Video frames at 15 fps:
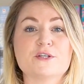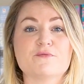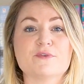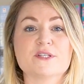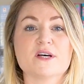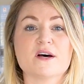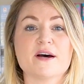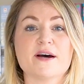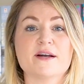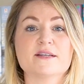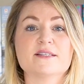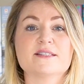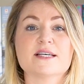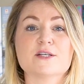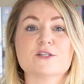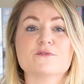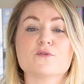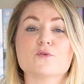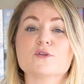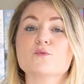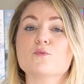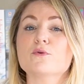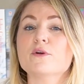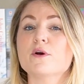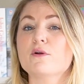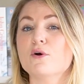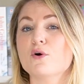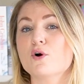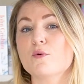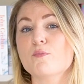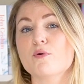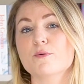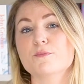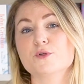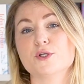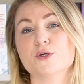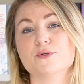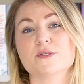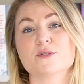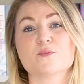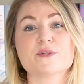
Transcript: are retired, Salesforce will no longer prompt users